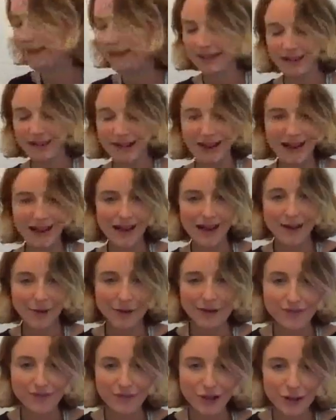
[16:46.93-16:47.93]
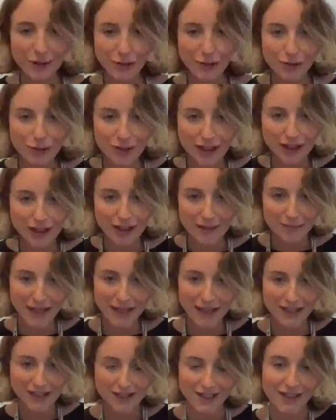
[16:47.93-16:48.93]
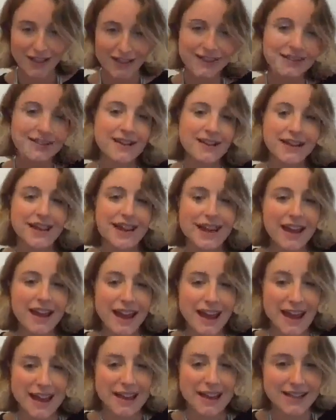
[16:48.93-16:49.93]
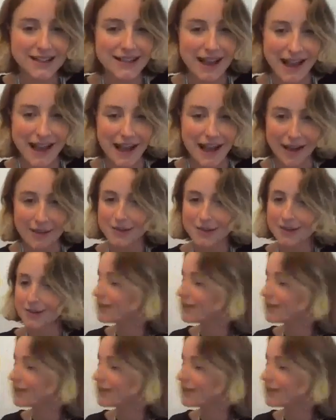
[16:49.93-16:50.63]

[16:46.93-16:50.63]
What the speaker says: Now we've got all our pictures, except